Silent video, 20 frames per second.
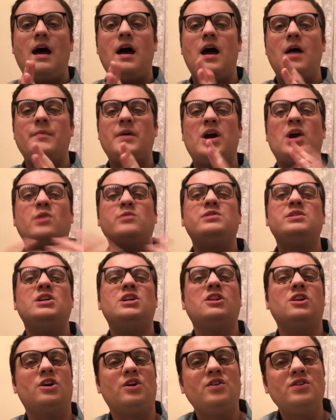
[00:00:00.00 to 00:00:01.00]
um, i hope you
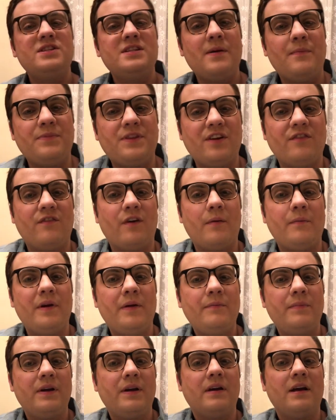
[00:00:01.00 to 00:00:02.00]
learned something from
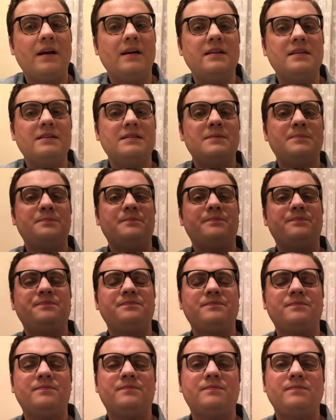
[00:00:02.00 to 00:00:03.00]
it because
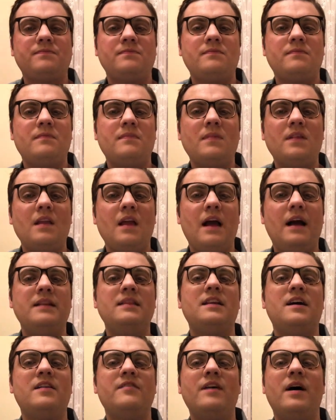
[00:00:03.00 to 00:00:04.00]
i
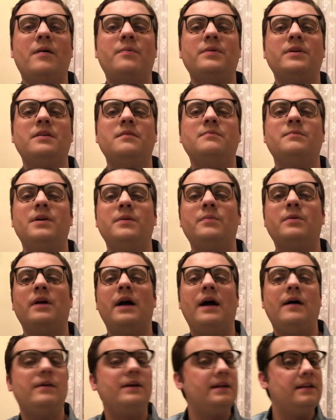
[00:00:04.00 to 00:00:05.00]
love helping people
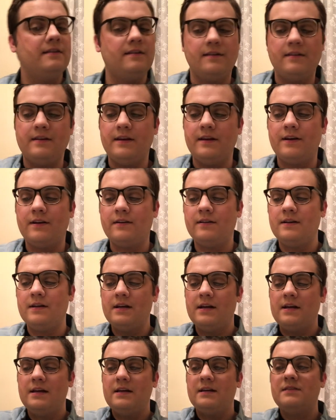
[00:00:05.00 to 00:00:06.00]
out in the theater
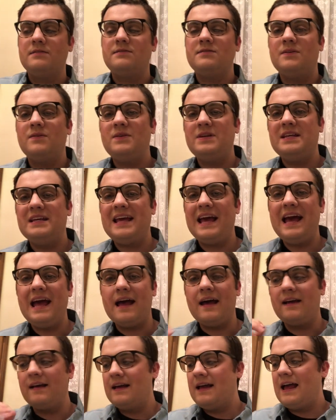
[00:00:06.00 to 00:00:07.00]
so
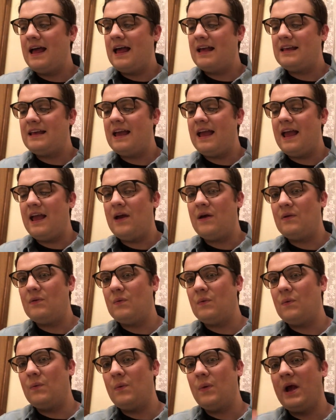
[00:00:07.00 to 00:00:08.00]
yeah can't
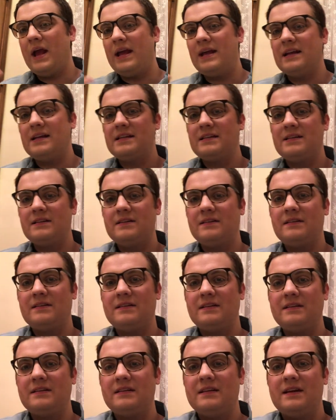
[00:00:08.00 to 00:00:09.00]
wait
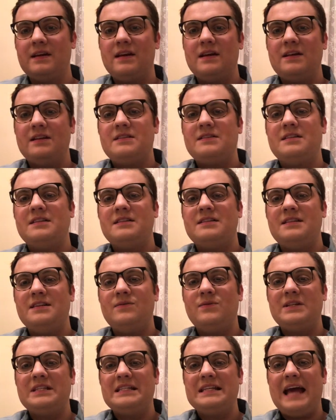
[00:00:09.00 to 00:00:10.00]
to see
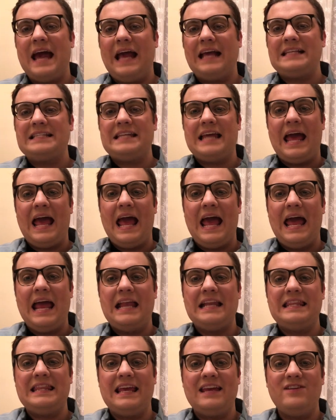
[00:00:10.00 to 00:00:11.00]
what's next
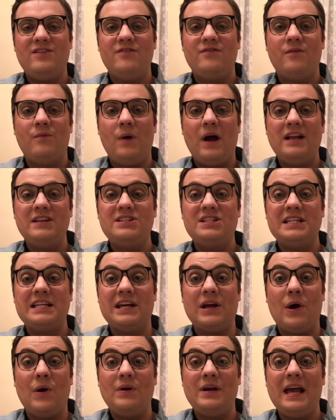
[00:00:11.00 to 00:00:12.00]
and thank you for
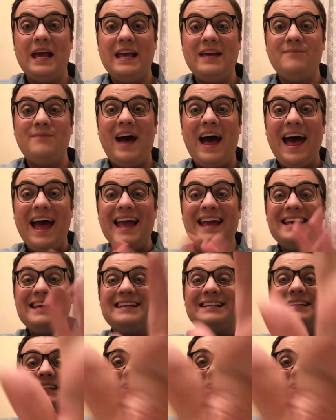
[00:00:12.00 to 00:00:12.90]
watching okay bye